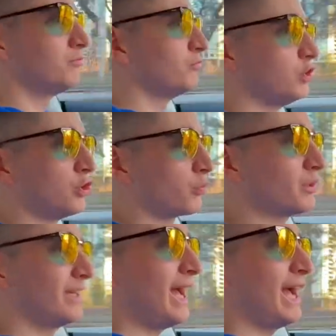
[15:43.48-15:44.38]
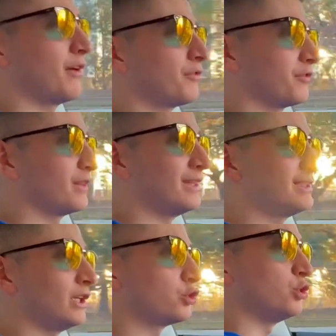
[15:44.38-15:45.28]
you don't really have
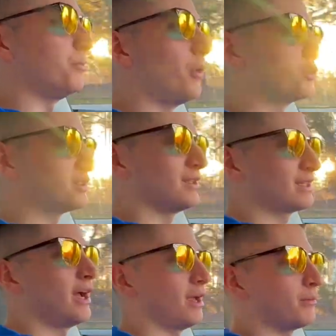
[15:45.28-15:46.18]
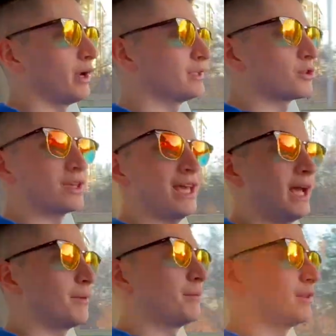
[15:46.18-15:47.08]
this issue most of the time, right? So
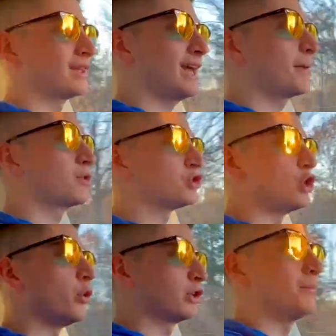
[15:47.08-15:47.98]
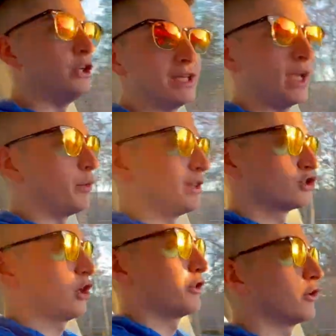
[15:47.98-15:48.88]
the cameras know to communicate with
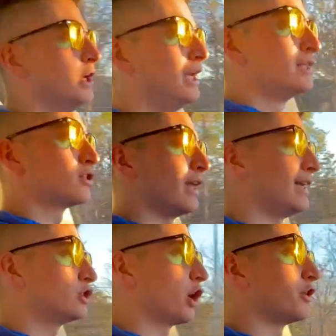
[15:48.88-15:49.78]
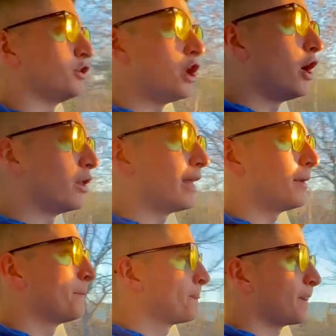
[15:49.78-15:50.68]
each other, to let each other know that,
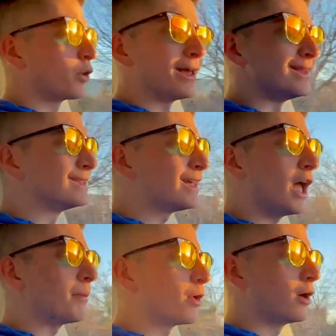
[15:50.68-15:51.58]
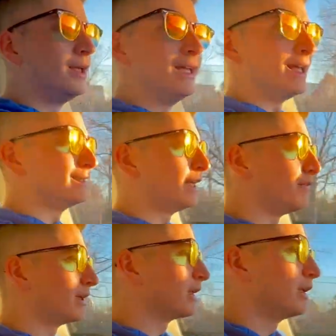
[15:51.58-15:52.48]
okay, this camera is
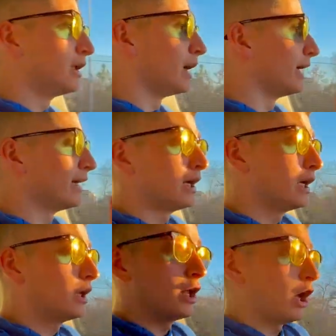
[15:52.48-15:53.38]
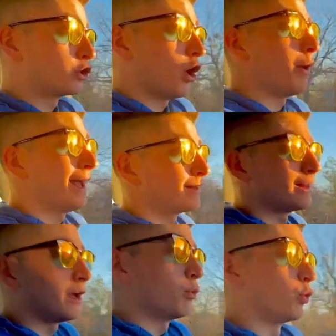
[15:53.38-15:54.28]
giving a go-ahead,
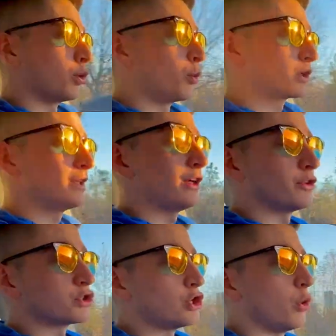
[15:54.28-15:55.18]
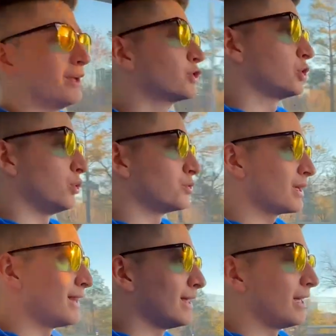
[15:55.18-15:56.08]
that we're clear, there's no issues,
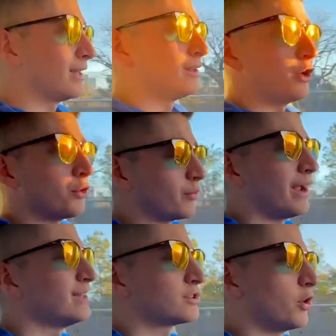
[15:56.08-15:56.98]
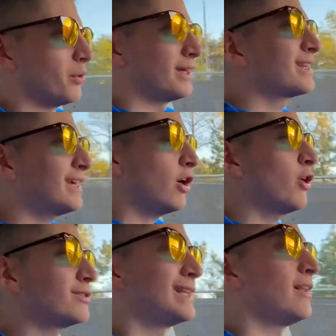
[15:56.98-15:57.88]
and then, you know, right? So the
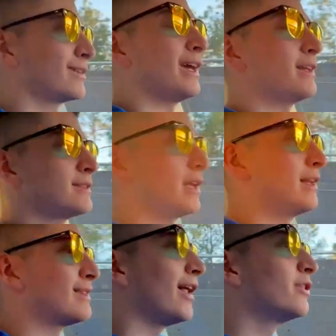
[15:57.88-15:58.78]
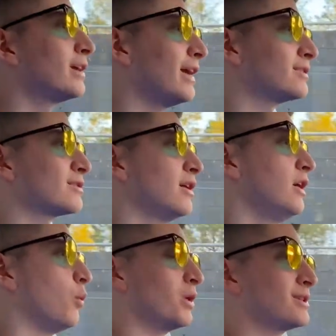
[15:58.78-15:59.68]
car delegates. It delegates
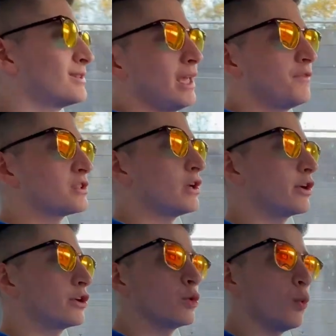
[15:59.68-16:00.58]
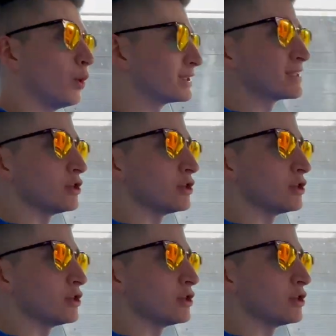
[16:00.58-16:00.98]
what's a safe scenario and what's